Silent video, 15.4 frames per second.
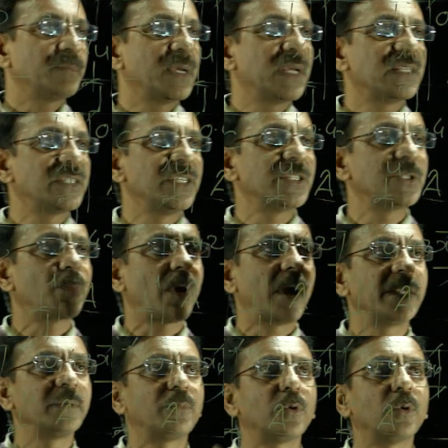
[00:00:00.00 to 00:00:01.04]
base is
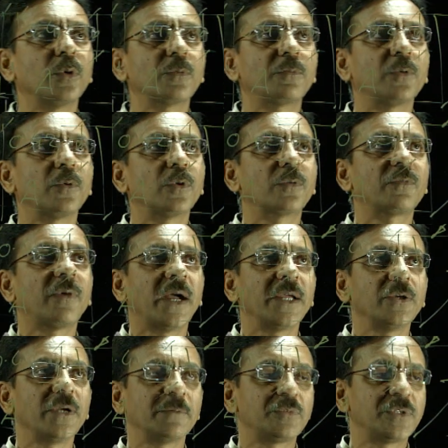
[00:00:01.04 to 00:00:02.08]
0.445
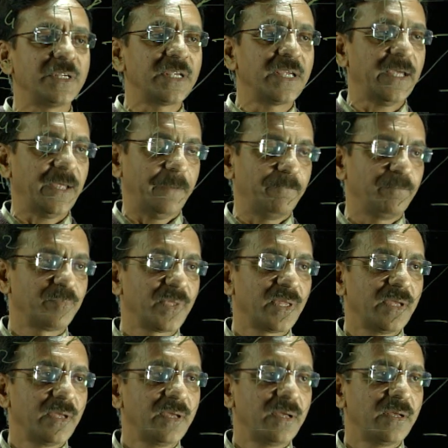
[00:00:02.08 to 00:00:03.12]
FCK,
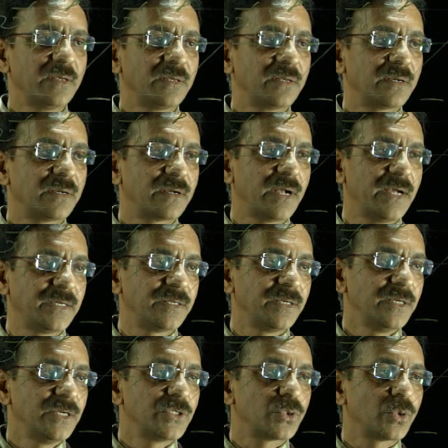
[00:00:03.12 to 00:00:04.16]
right.
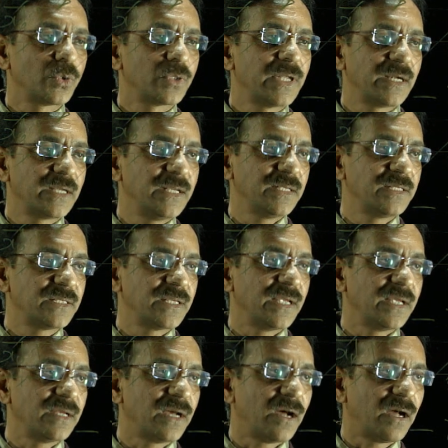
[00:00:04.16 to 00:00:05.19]
So, that is
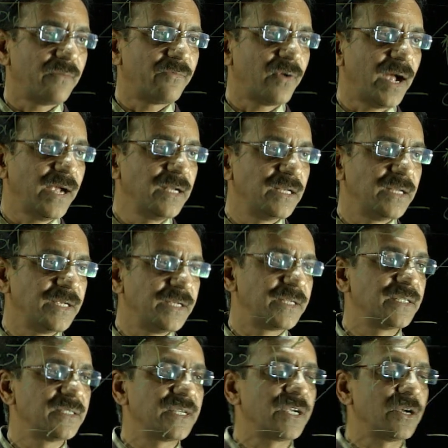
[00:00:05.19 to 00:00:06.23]
finally it
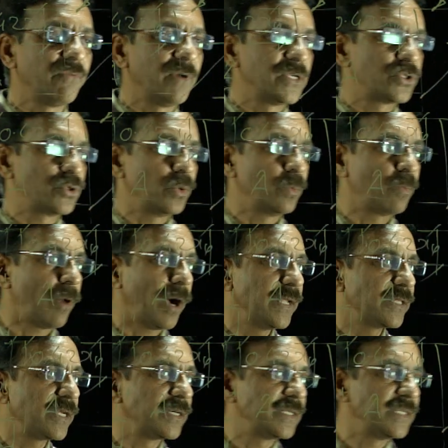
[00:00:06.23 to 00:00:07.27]
is equals to
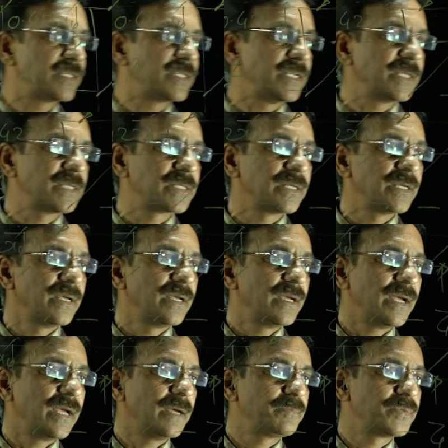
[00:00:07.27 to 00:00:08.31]
0.36
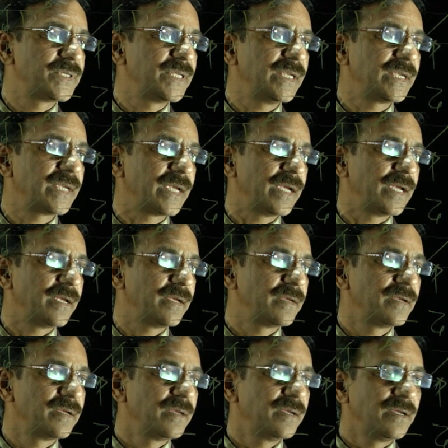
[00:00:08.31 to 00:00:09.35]
FCK
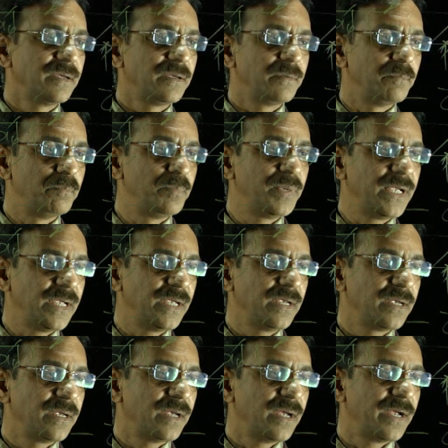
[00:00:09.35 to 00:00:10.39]
B
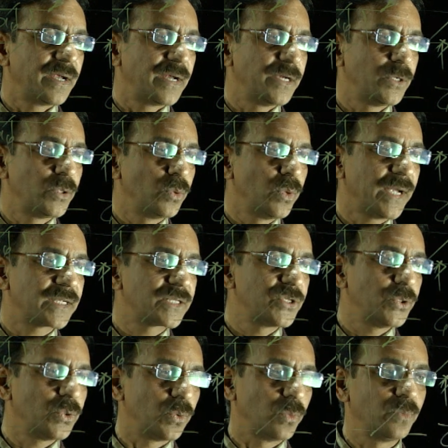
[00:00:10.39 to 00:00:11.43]
into
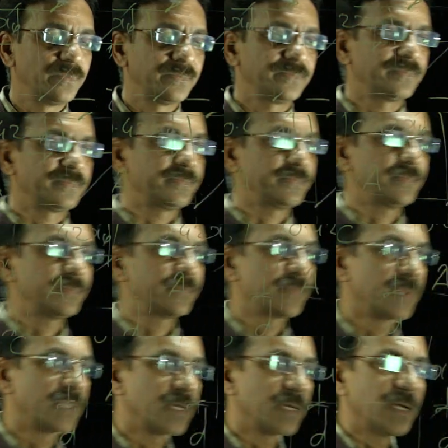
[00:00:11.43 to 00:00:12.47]
XU.
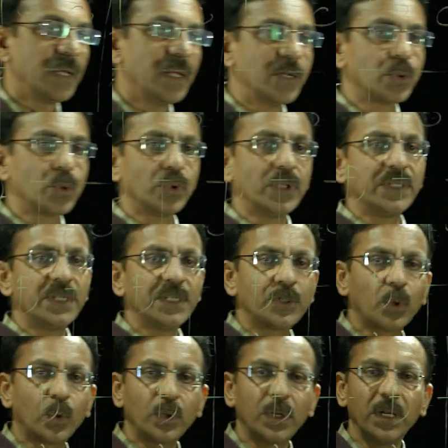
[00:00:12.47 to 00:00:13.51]
So, this is
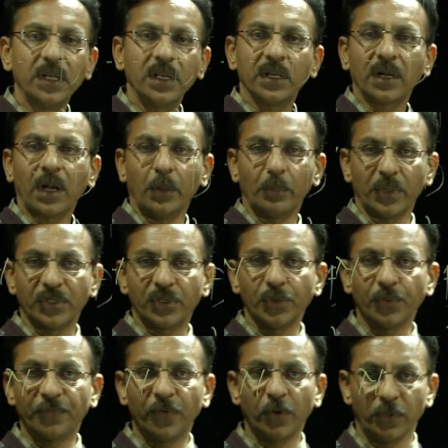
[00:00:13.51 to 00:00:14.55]
total compressive
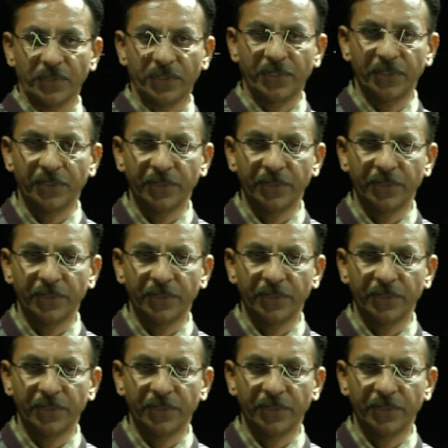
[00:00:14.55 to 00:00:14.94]
force.